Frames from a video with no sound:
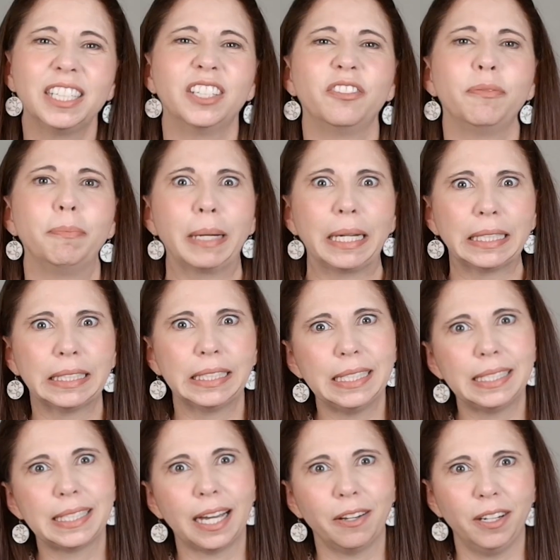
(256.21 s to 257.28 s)
of
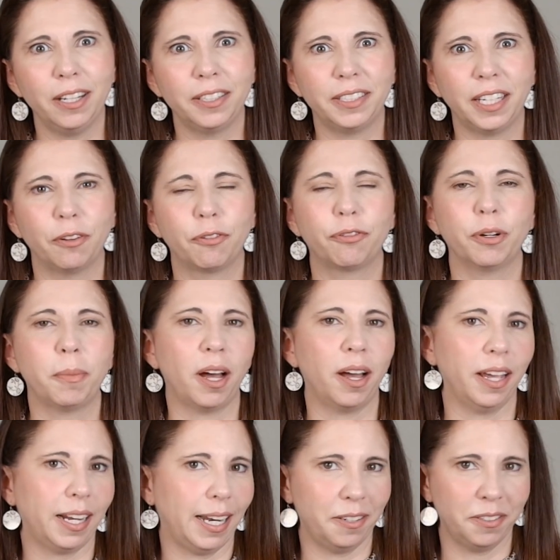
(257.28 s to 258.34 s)
manually downloading from
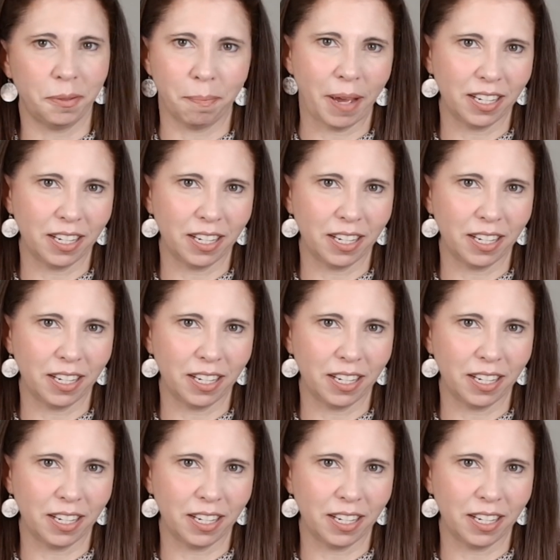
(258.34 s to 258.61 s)
iCloud in